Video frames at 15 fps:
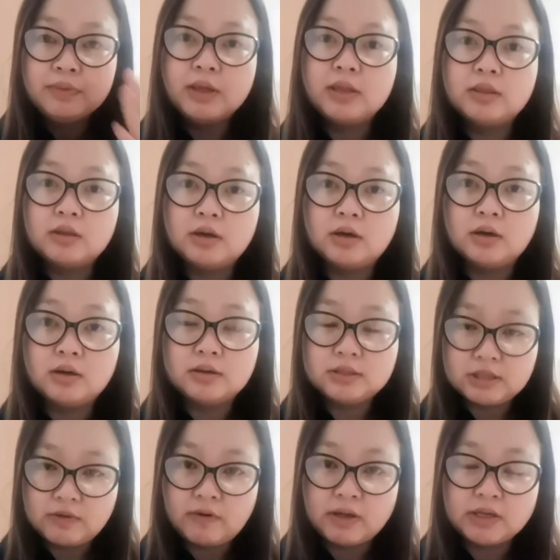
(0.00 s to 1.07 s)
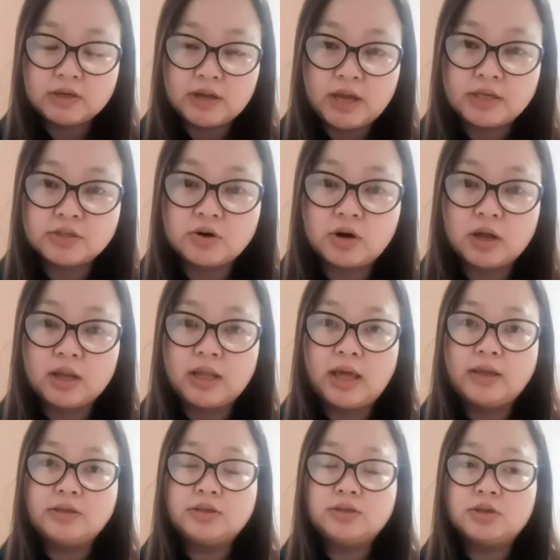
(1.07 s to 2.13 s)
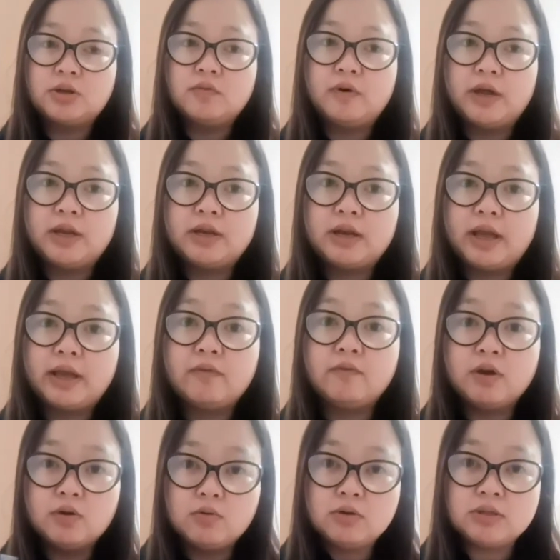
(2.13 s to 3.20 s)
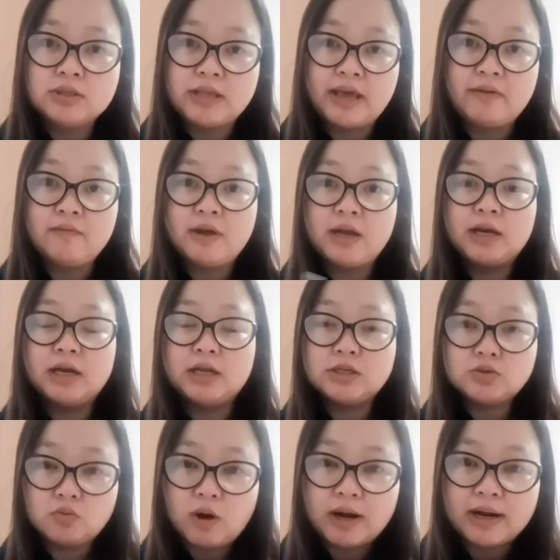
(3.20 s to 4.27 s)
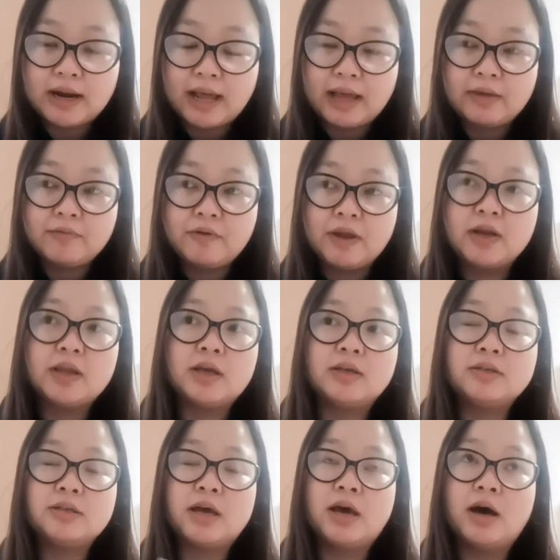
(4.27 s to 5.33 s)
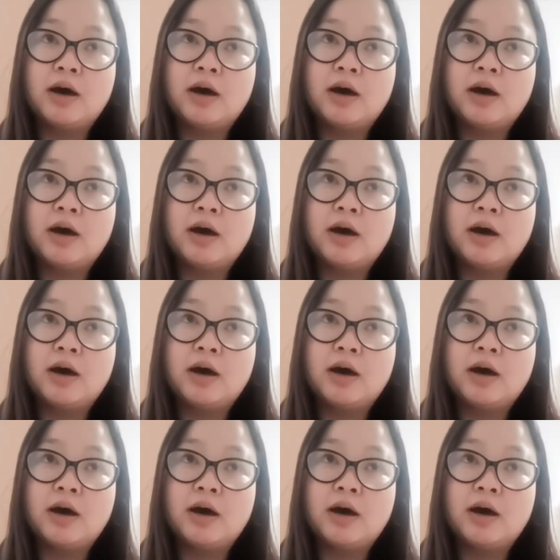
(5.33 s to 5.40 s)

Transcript: in the Sewa International Organization, when like we could save at least one life. And yes,